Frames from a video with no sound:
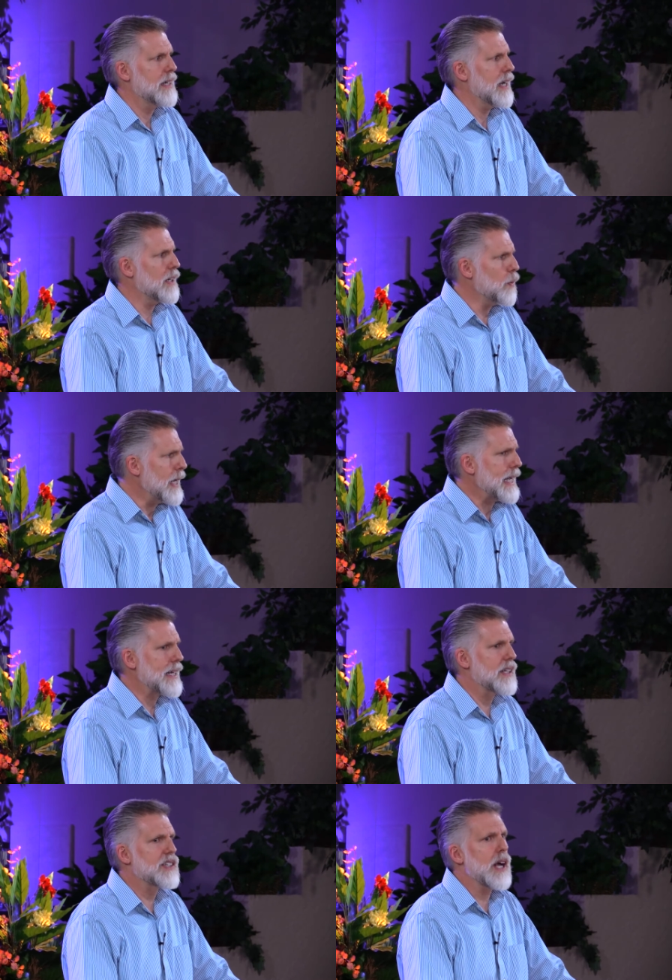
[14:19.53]
and weak,
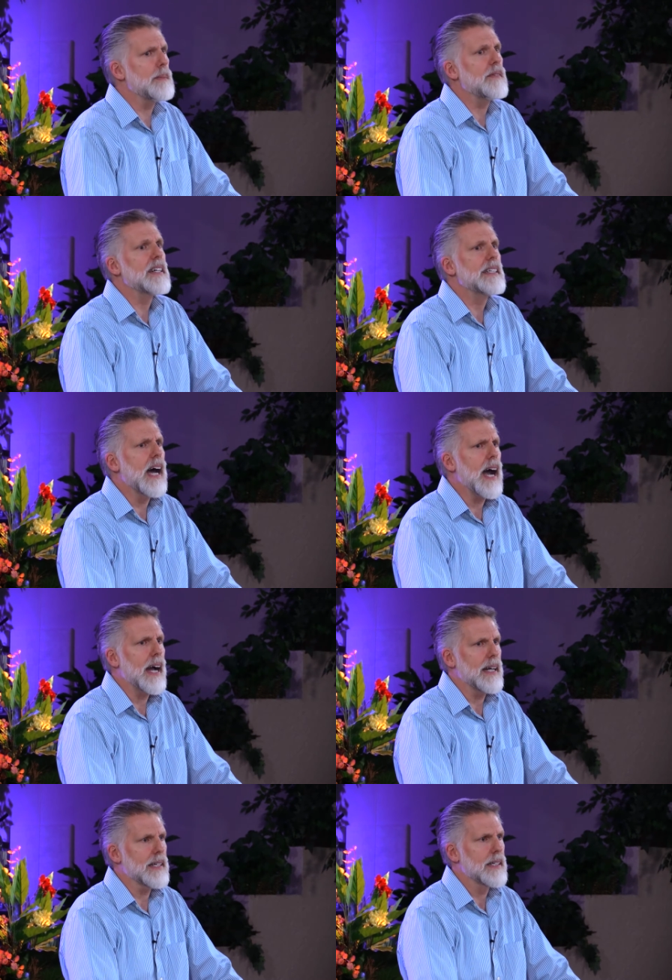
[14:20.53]
and some even
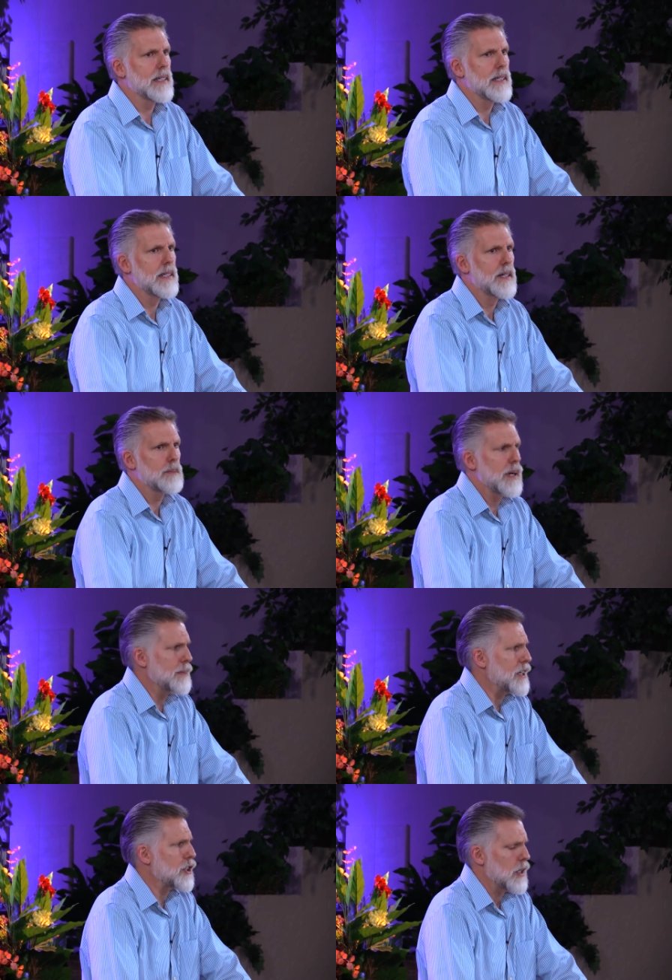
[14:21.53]
died
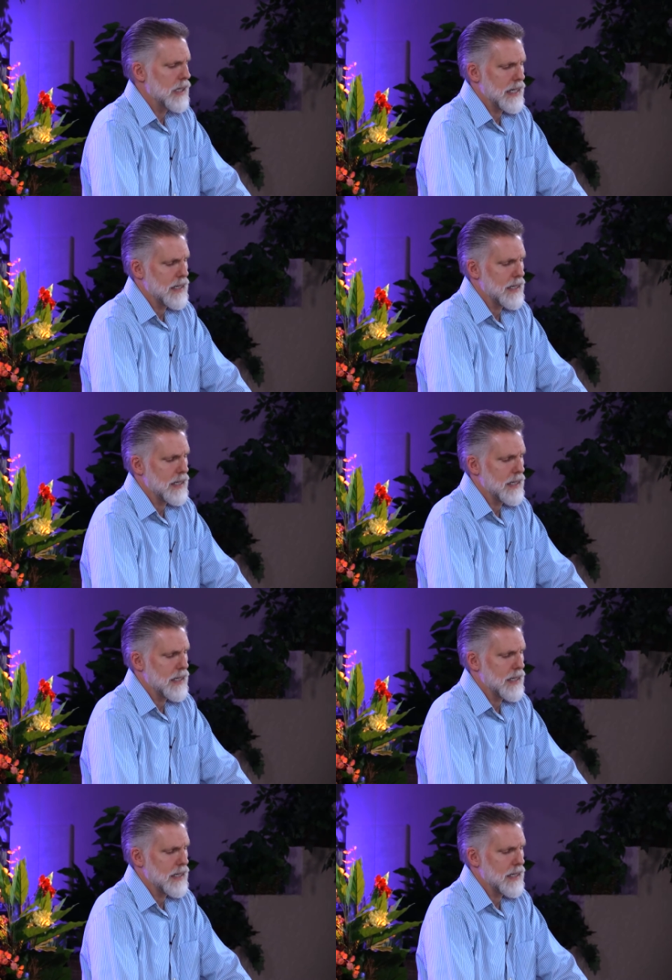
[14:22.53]
prematurely.